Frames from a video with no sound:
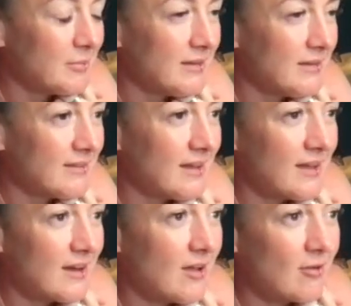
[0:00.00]
Please
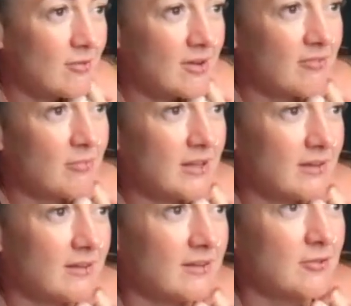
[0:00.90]
say hello or give me a
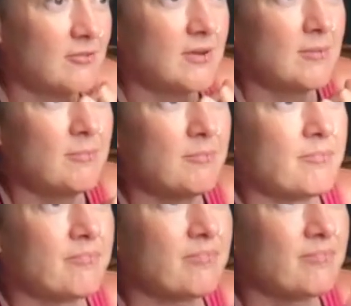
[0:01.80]
like or a
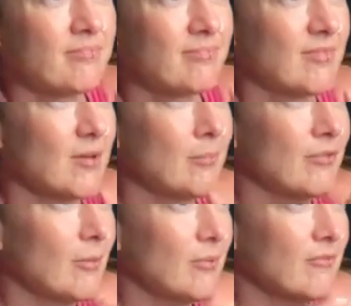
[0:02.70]

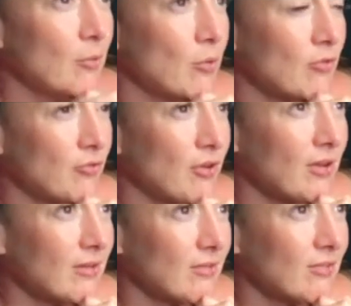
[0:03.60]
thumbs up if you're
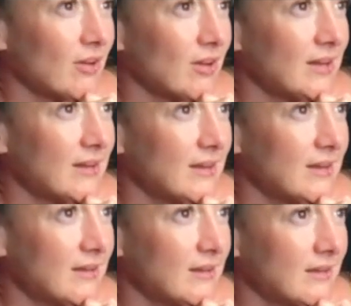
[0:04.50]
watching
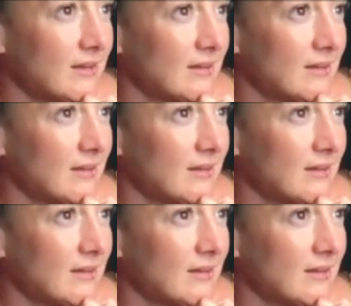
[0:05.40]
silently.